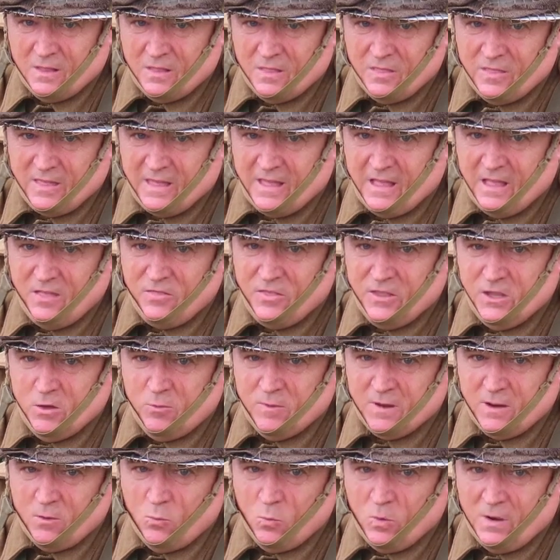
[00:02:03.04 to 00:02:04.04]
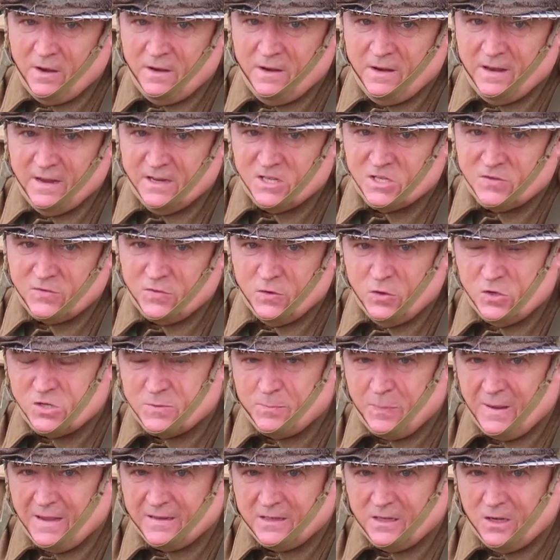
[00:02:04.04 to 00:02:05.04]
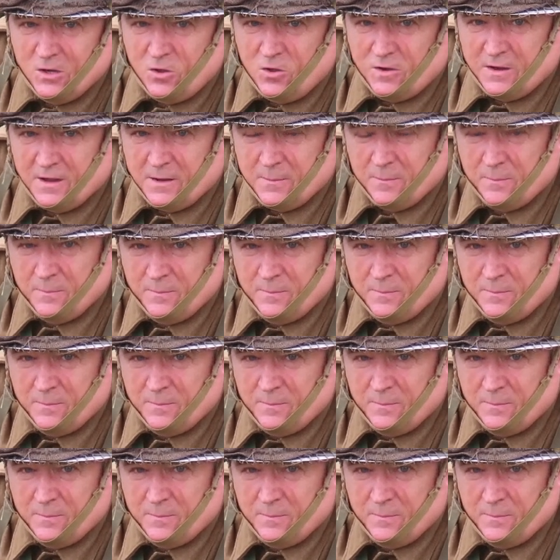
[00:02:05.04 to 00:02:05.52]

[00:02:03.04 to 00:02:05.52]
There, the unit won its first battle honour.